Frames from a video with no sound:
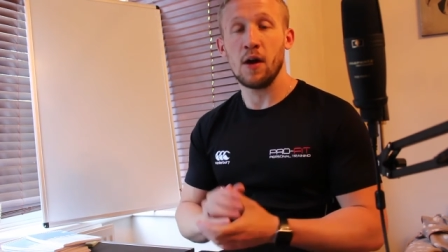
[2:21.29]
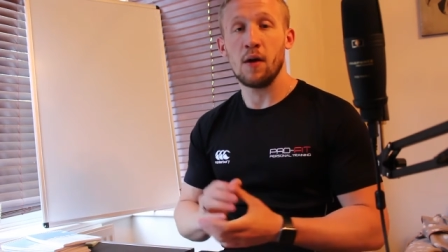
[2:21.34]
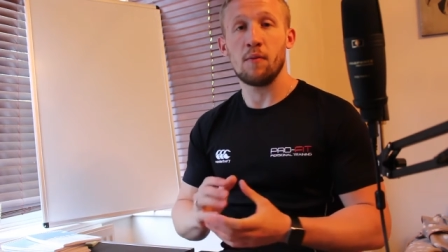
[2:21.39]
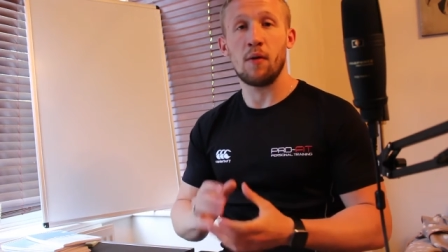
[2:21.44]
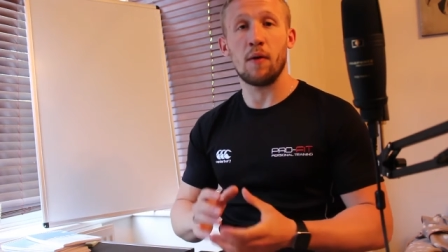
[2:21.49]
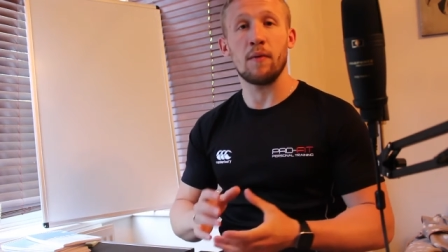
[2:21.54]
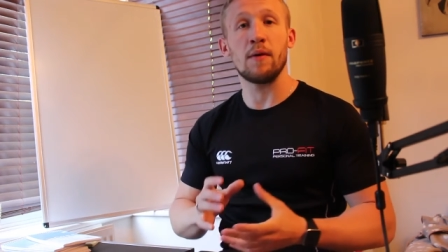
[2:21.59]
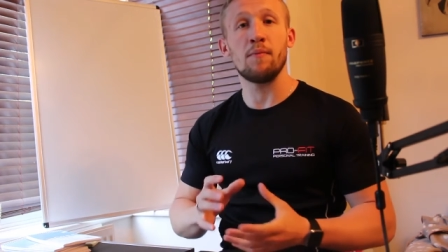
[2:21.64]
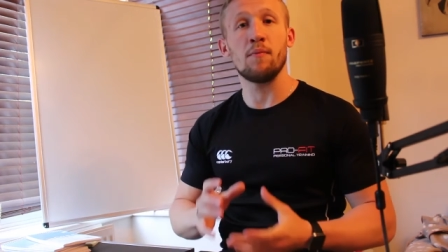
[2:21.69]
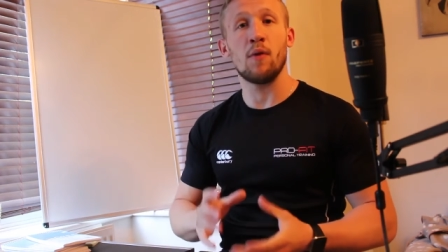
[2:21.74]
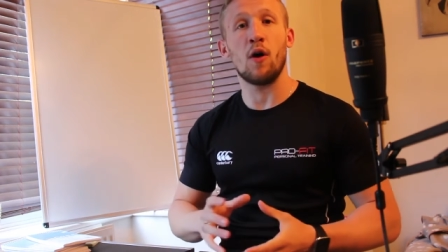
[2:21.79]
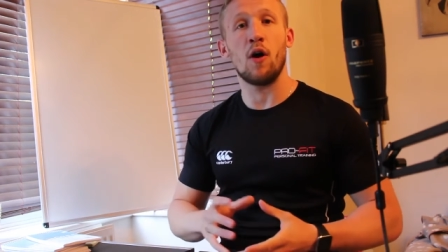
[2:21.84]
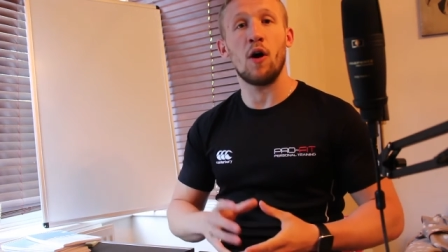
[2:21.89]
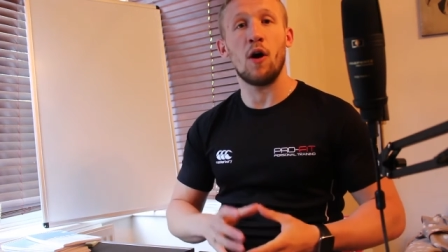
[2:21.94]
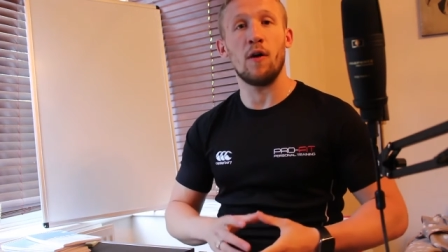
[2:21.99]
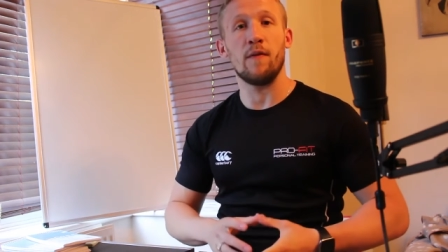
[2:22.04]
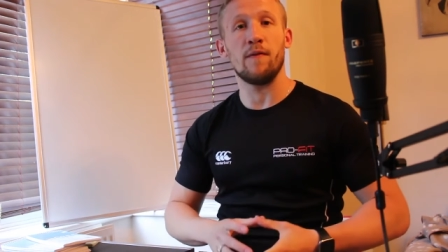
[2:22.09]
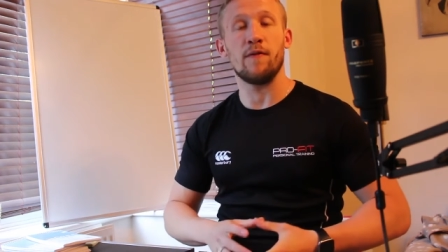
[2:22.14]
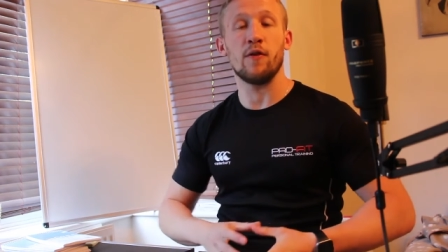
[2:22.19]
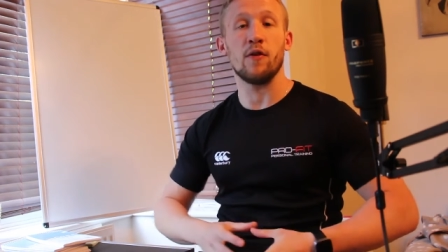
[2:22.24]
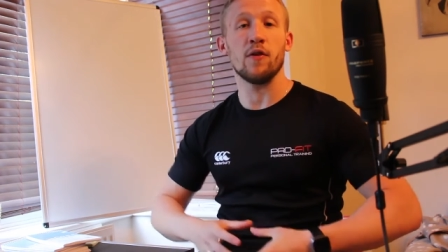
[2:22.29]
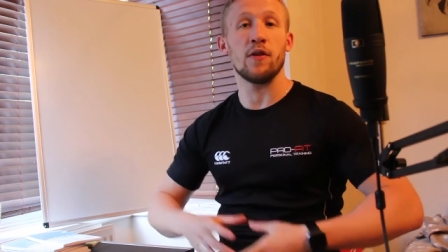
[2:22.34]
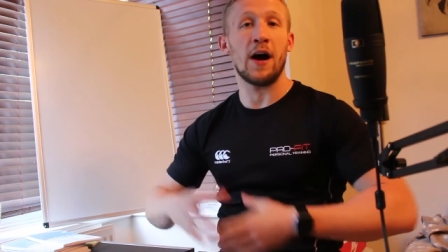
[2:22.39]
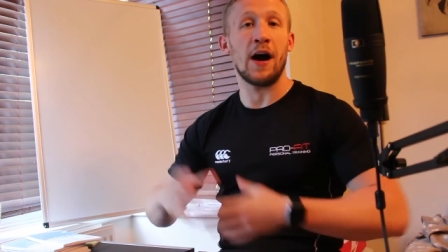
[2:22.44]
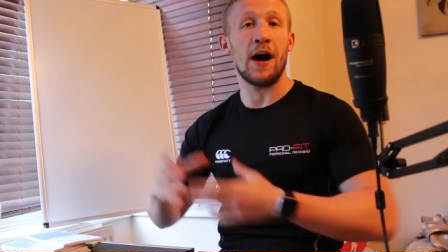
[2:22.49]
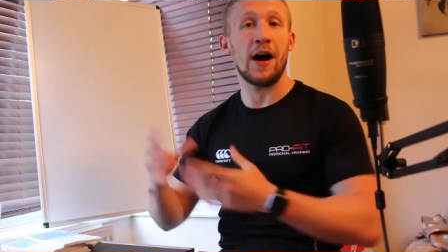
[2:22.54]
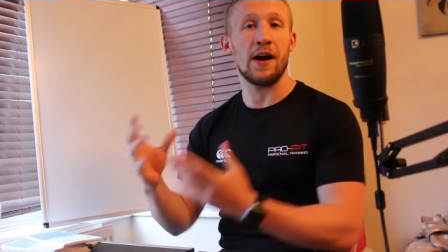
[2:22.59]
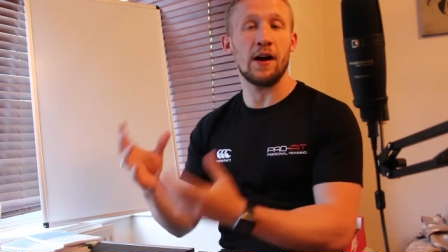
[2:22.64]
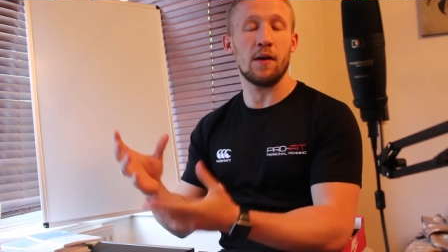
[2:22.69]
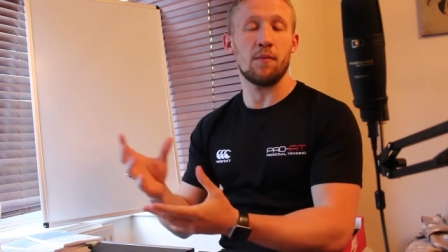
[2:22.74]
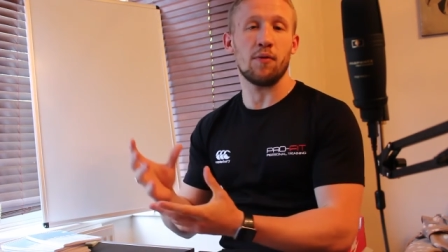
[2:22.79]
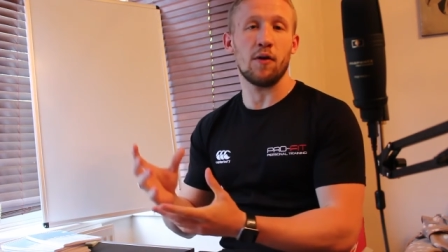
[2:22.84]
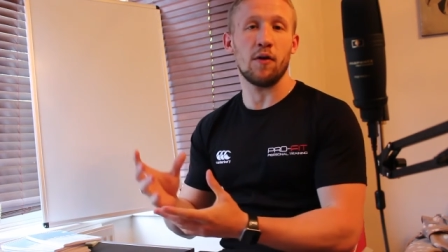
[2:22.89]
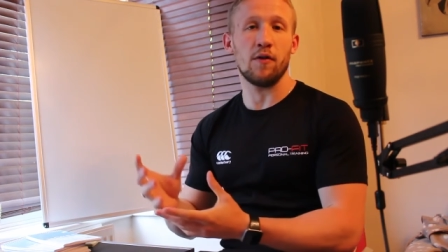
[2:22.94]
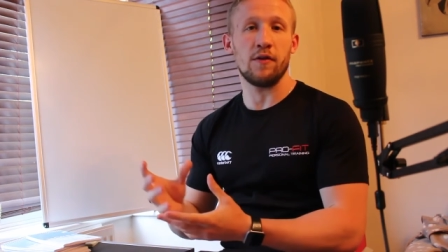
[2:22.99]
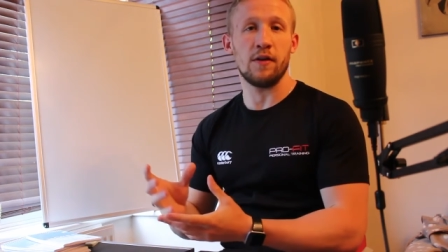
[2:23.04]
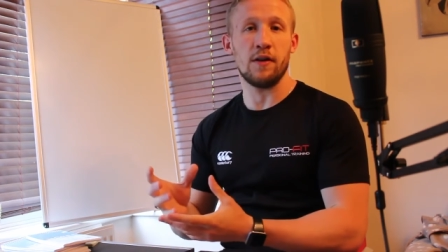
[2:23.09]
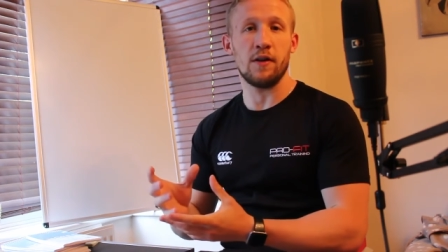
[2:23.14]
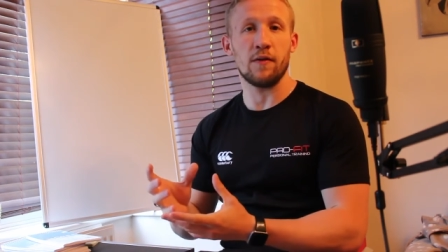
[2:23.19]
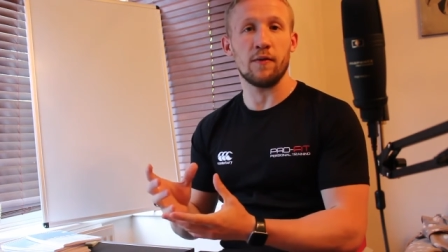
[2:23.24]
probably more opt for the higher
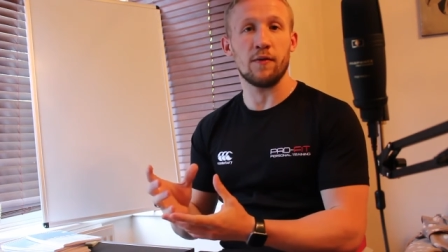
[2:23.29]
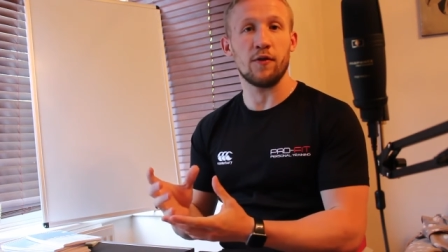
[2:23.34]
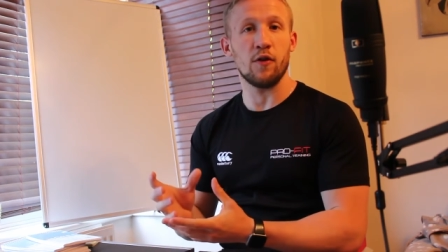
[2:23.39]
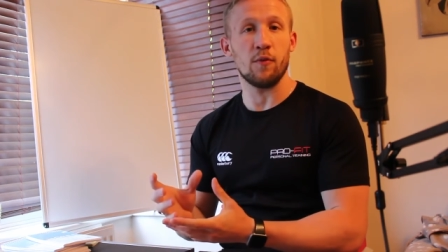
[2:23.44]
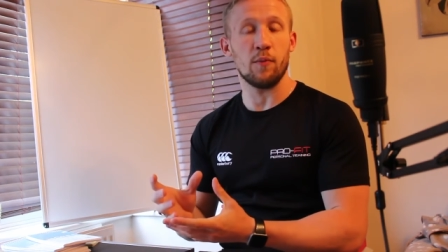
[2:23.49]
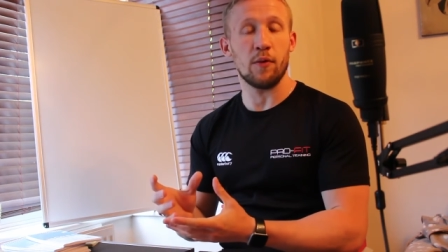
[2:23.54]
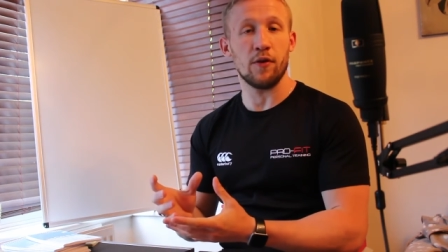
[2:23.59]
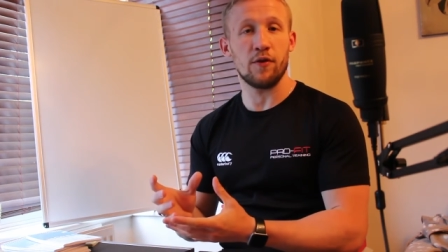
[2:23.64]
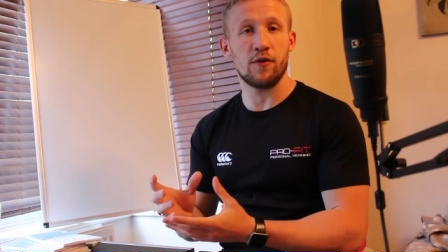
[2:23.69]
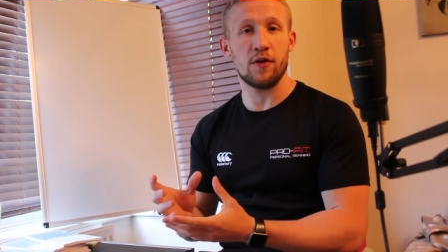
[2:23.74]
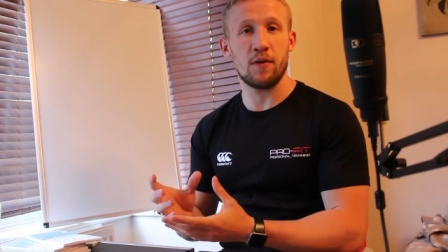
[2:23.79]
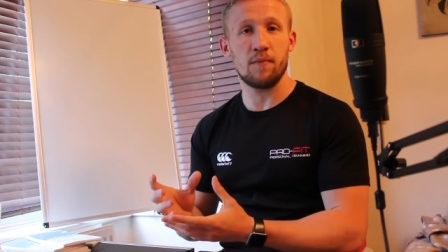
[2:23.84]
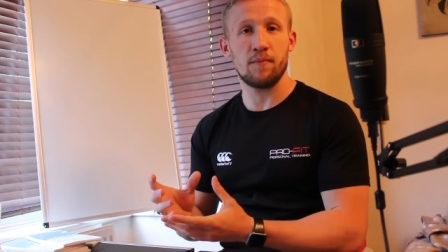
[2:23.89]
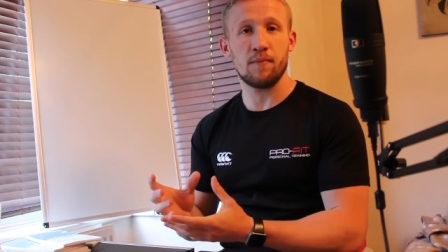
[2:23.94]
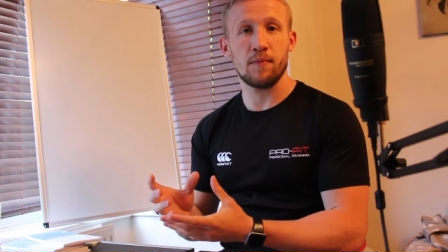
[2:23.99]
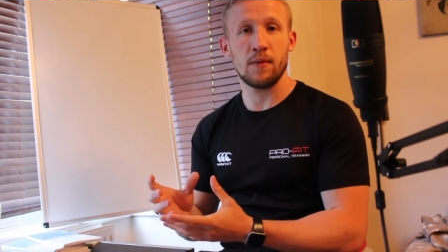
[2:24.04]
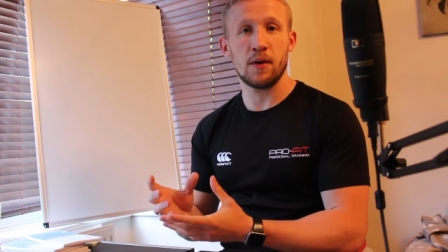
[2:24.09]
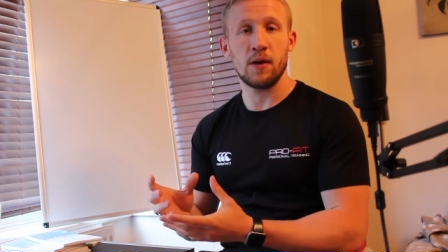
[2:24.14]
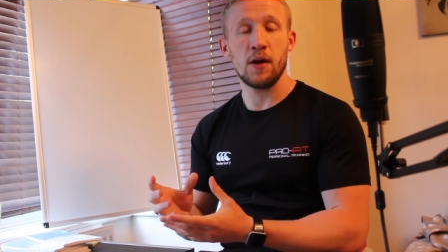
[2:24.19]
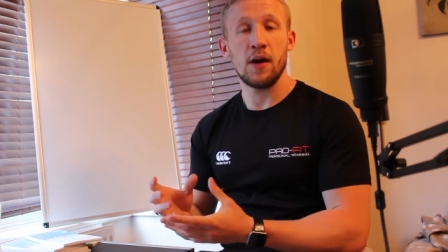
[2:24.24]
protein of 2.2.